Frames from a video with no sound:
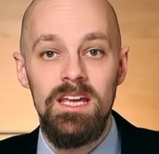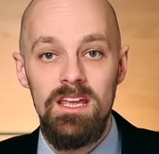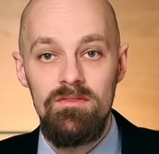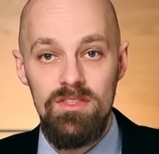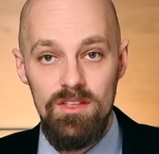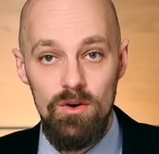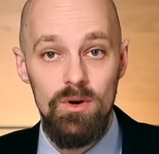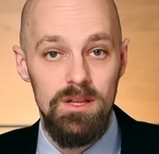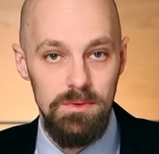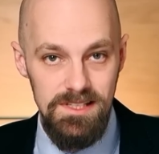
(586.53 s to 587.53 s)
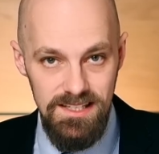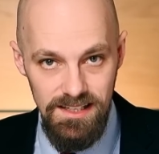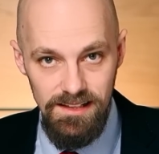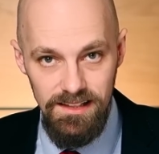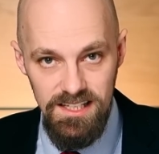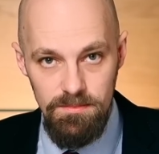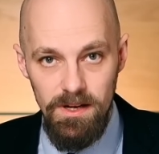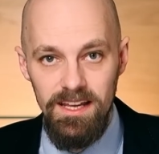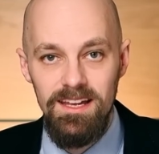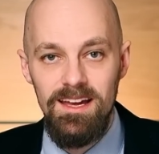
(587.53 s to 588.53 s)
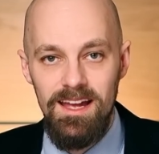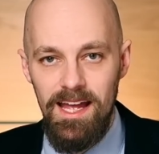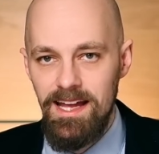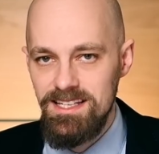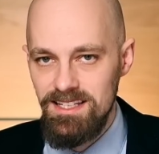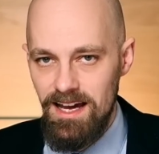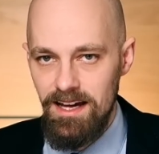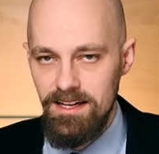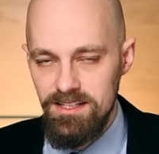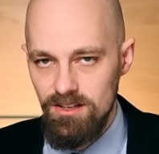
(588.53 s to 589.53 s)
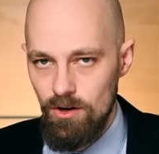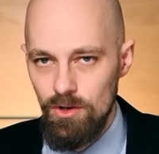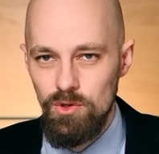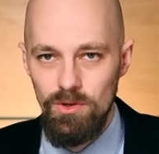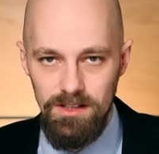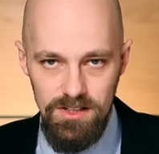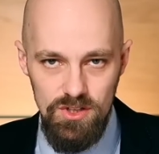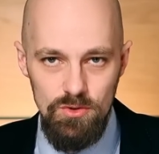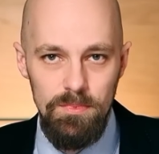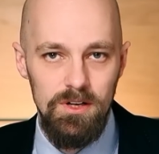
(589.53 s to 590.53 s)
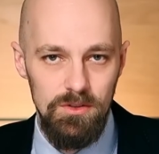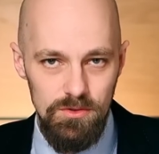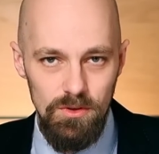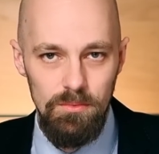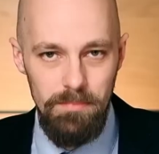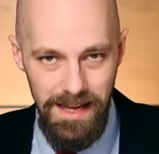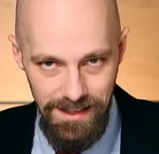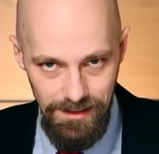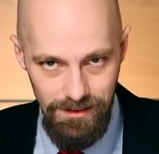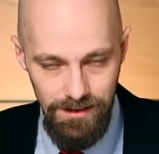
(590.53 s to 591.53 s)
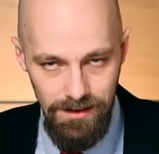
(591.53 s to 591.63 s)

even though it will still display SIS Auto in the Super Control panel.